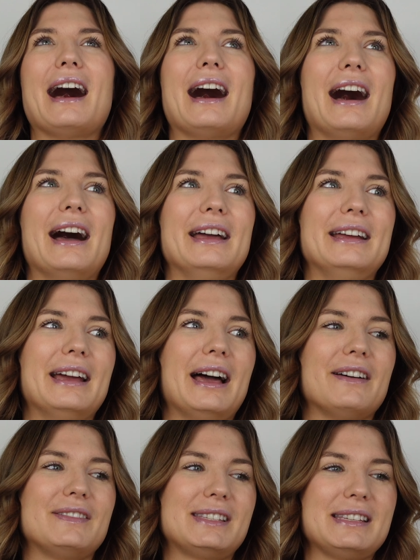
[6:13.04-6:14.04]
I
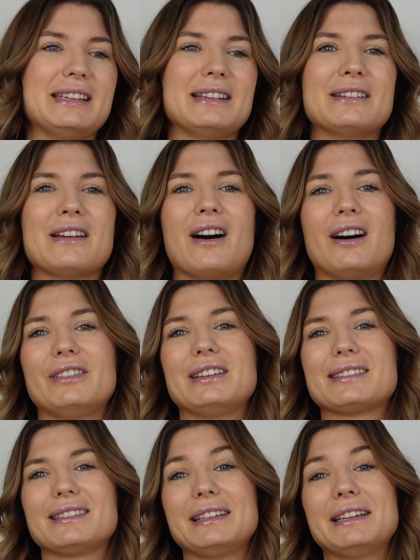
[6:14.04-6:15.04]
have seen
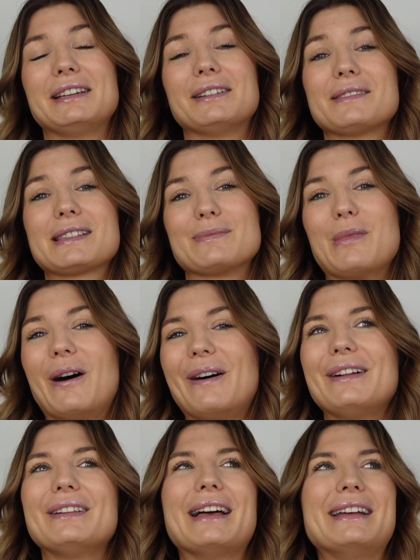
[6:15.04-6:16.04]
obviously
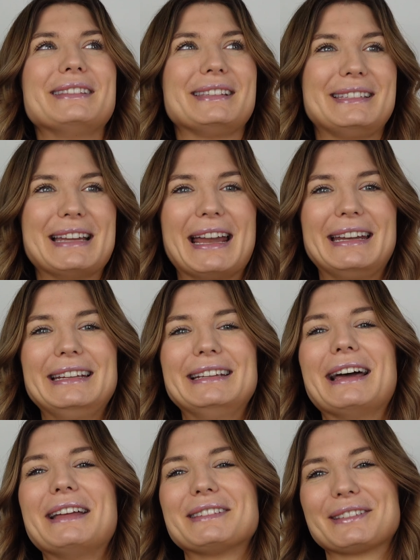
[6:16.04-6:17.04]
small and
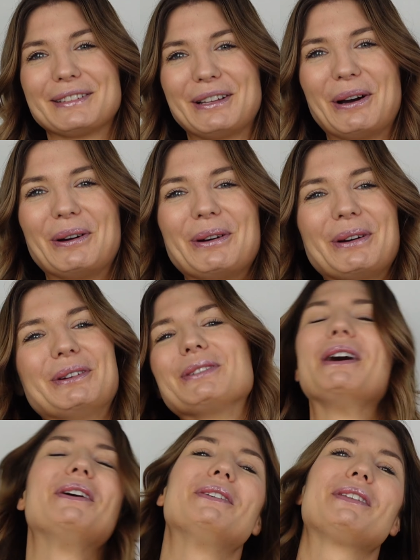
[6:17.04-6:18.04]
steady and slow
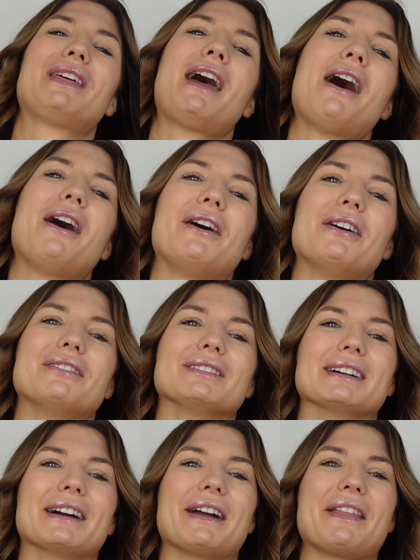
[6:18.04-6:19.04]
growth
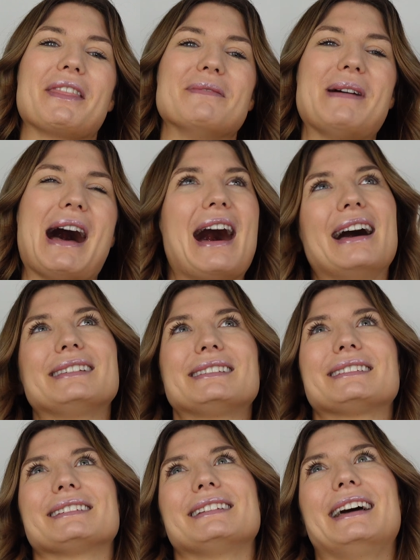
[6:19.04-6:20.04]
over the
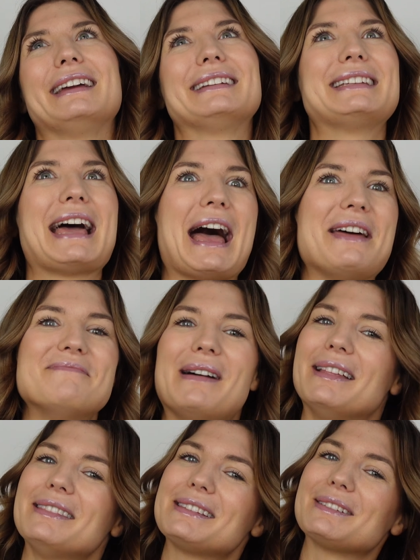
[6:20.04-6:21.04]
past like 10
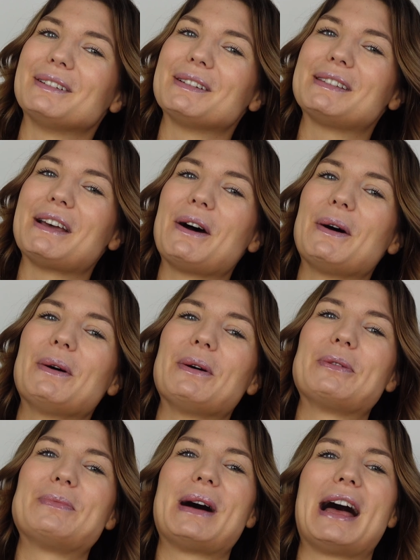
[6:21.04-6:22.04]
months or
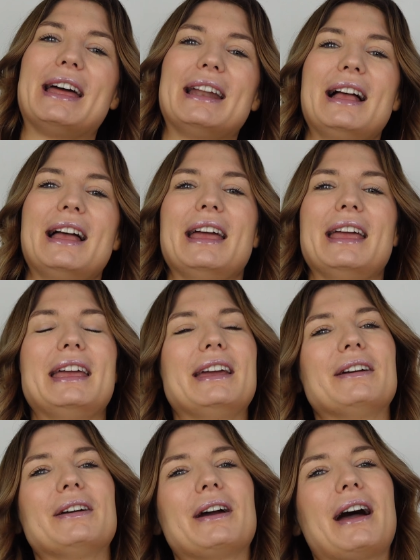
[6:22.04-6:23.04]
so, but
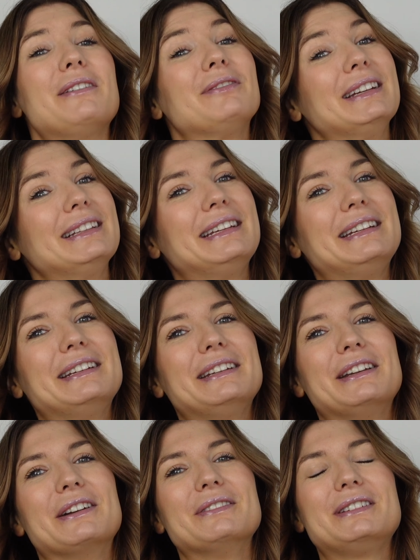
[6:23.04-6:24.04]
I really,
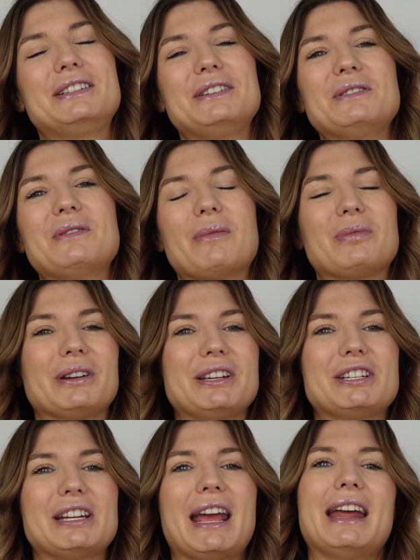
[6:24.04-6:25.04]
you know, do
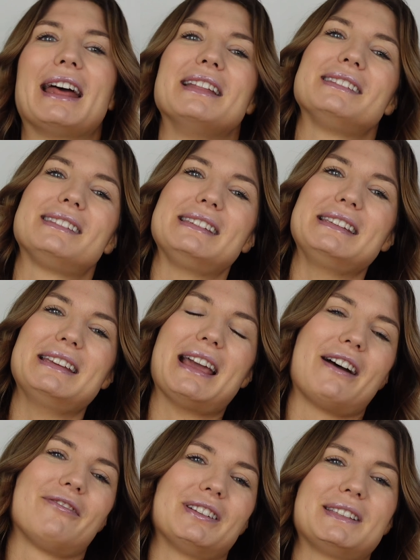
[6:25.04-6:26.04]
appreciate and see
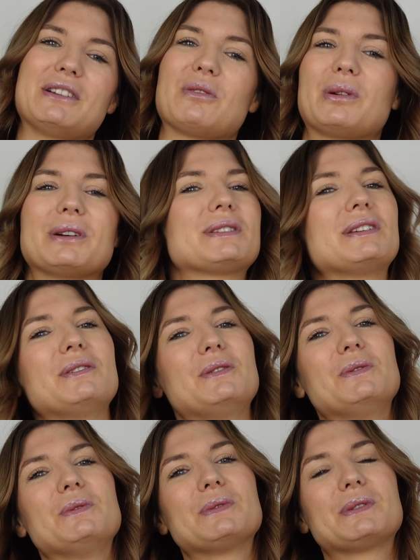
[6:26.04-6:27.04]
every single person
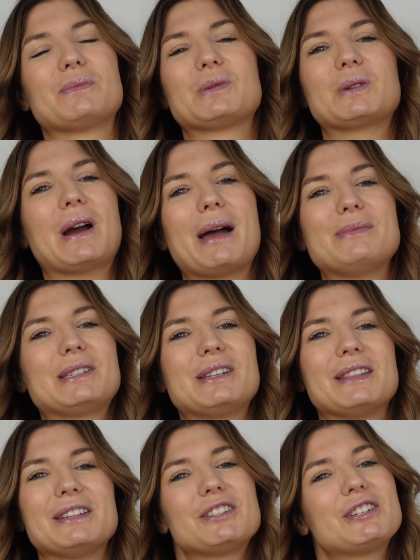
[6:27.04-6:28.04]
who subscribes
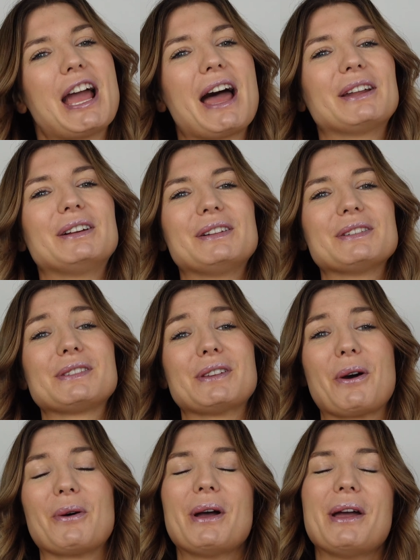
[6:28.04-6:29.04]
to this channel.
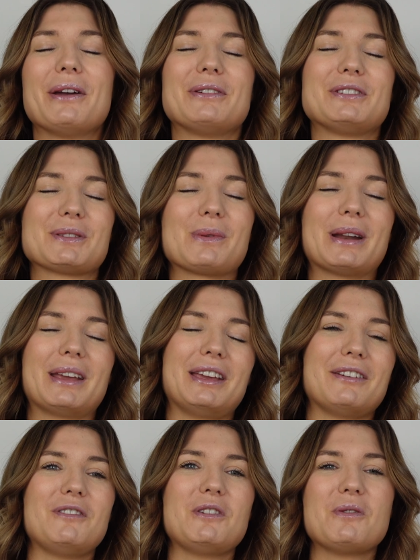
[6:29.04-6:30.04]
So just want to
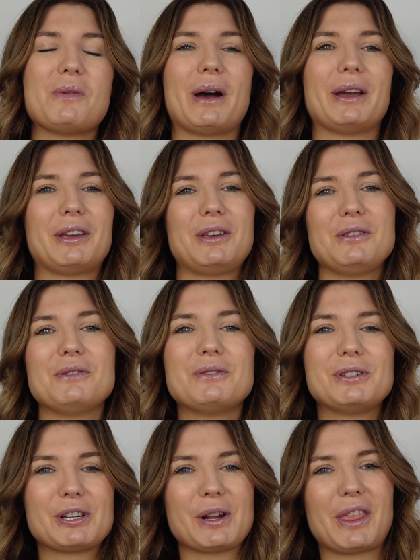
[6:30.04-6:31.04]
give you a
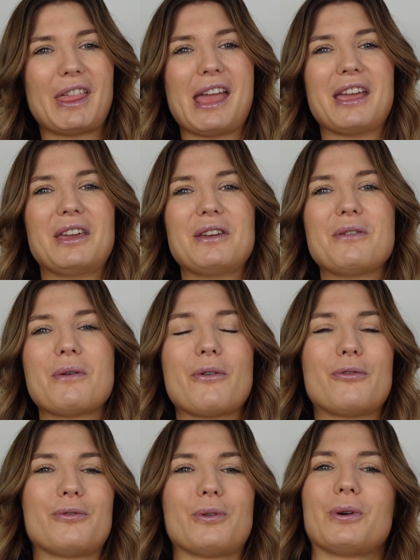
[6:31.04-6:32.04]
huge thank
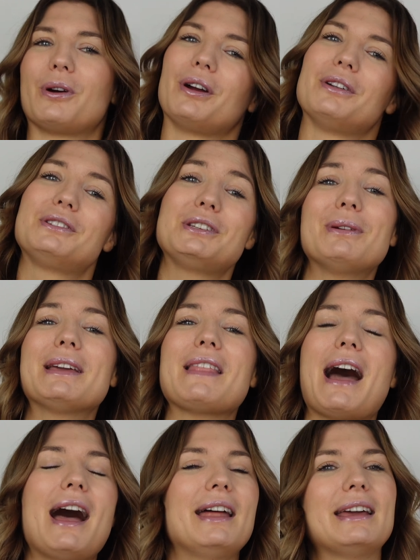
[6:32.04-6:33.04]
you for doing
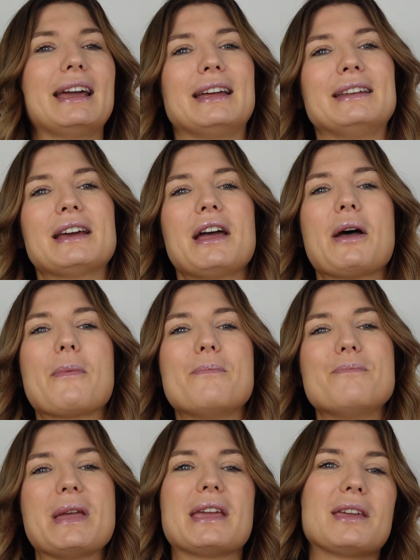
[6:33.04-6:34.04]
that and
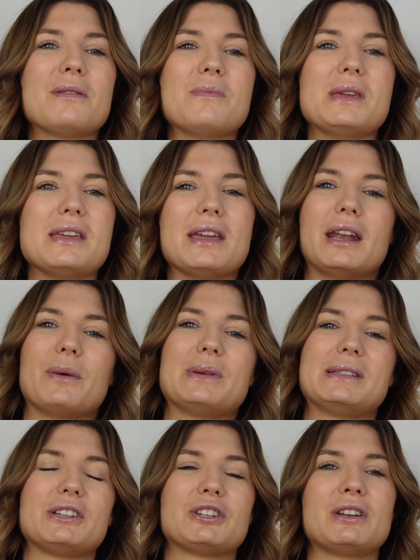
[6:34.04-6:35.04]
making me in a
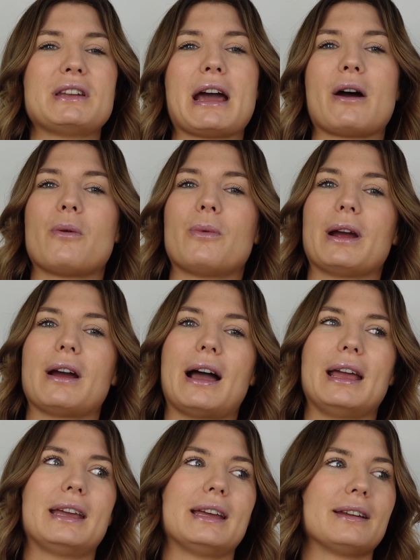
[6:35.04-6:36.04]
position now where
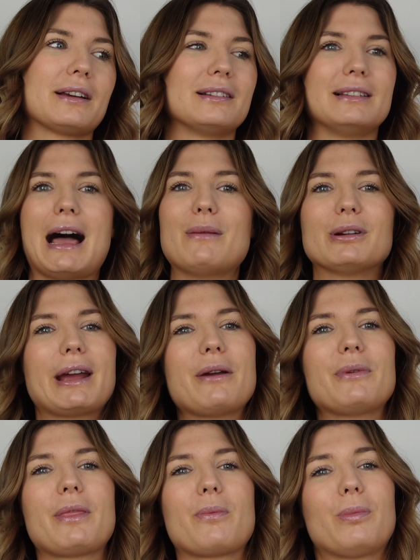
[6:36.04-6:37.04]
I can
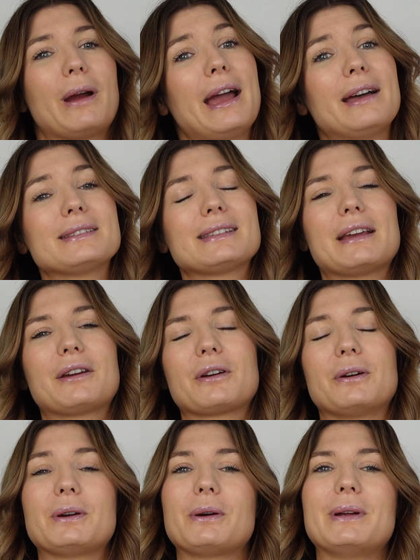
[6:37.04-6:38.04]
collaborate with brands like
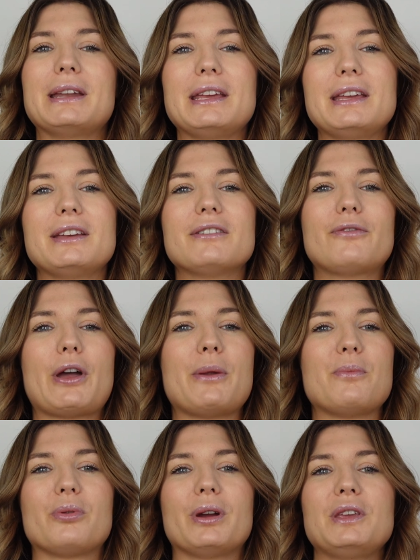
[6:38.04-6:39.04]
Coco and Eve
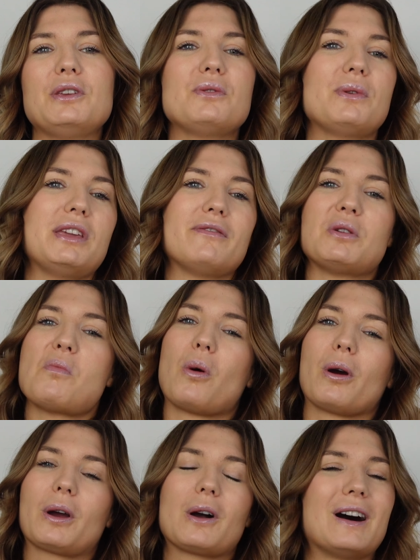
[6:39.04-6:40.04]
and bring you even
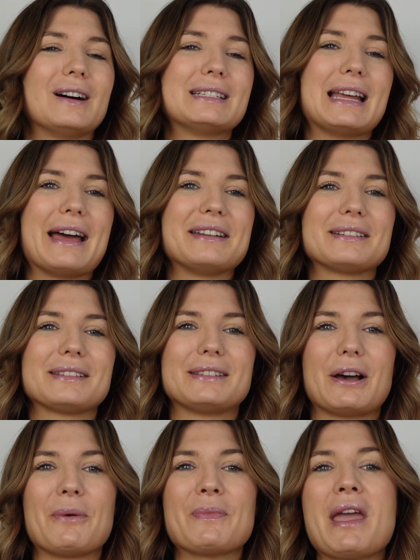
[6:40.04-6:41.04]
more content.
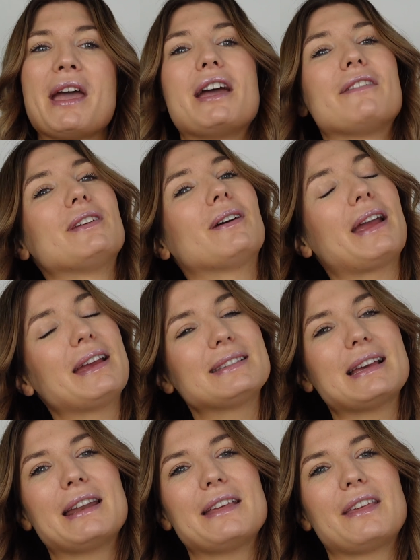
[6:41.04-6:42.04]
So if there
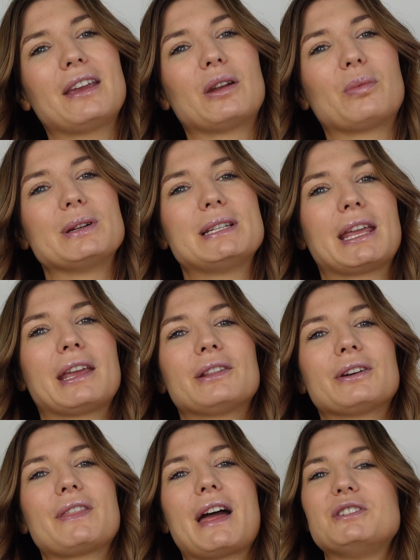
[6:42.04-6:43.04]
is anything in
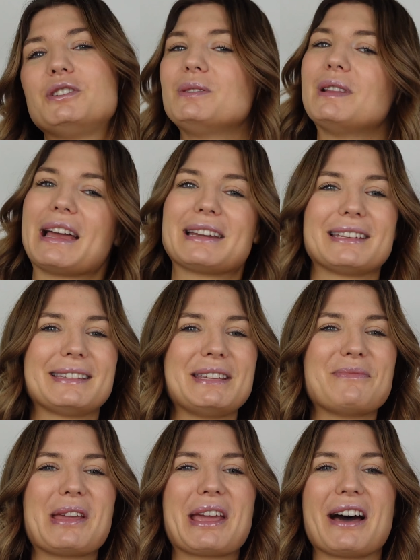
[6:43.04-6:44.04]
particular that you'd like to
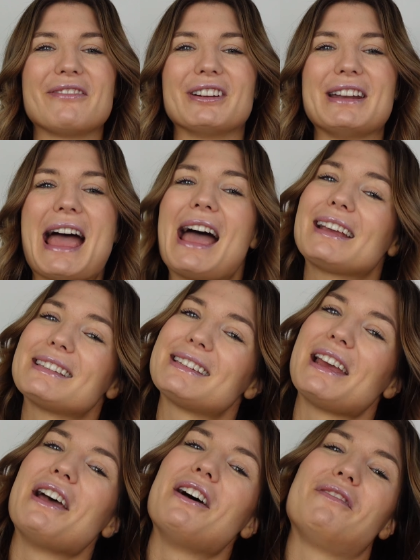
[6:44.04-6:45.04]
see me cover
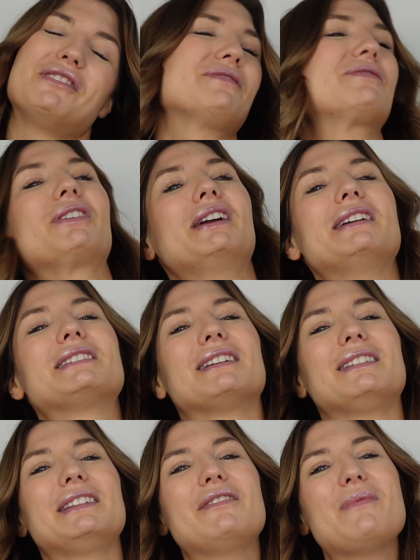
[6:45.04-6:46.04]
next, feel free to
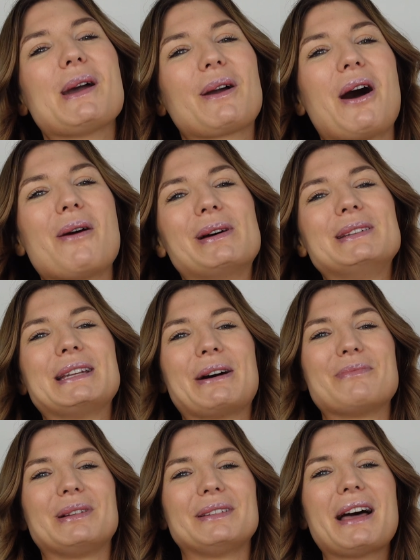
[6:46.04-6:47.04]
leave me a comment
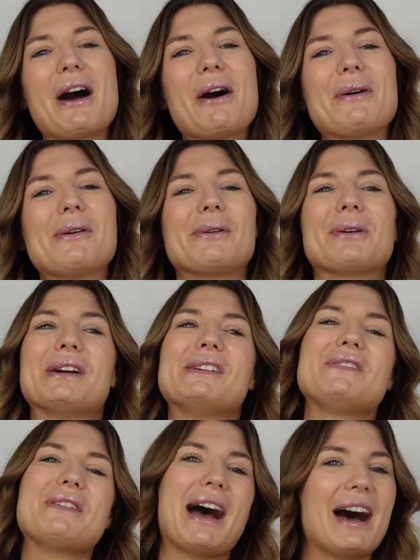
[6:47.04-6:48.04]
down below, or
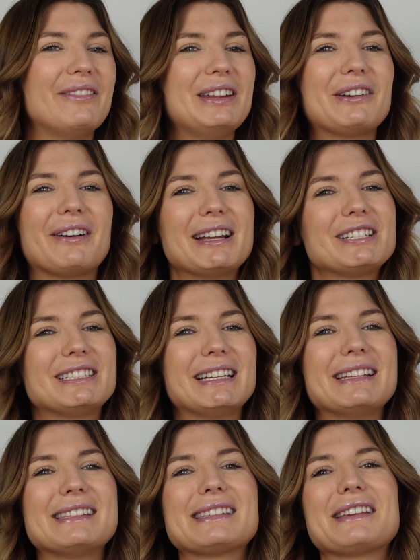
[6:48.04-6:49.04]
if you have any
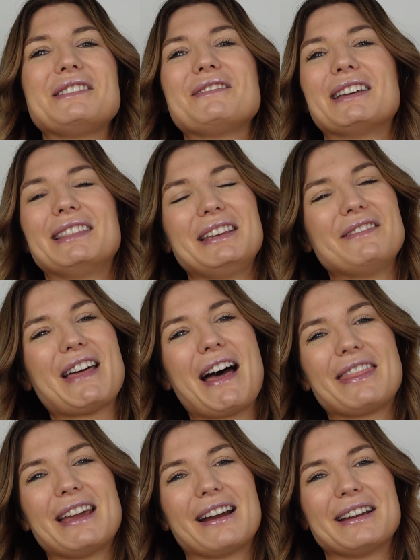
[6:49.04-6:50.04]
questions, you can leave
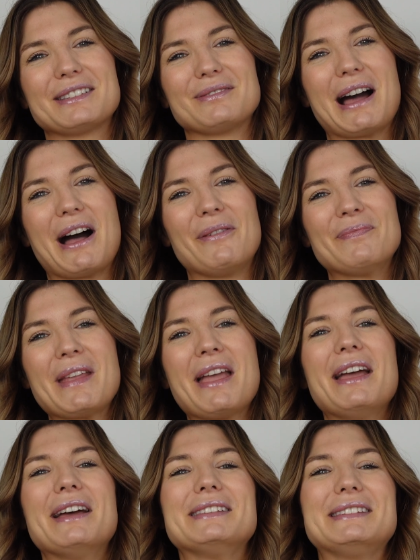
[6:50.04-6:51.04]
that there as well.
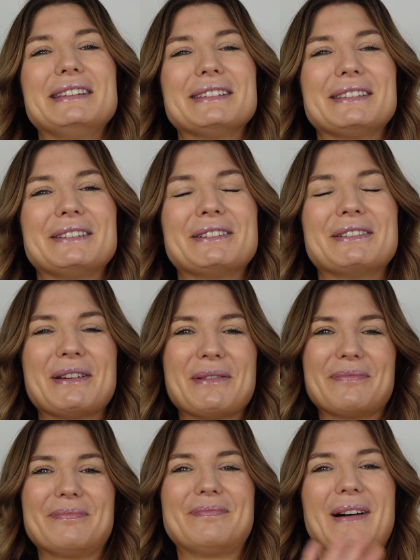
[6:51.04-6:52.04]
See you soon.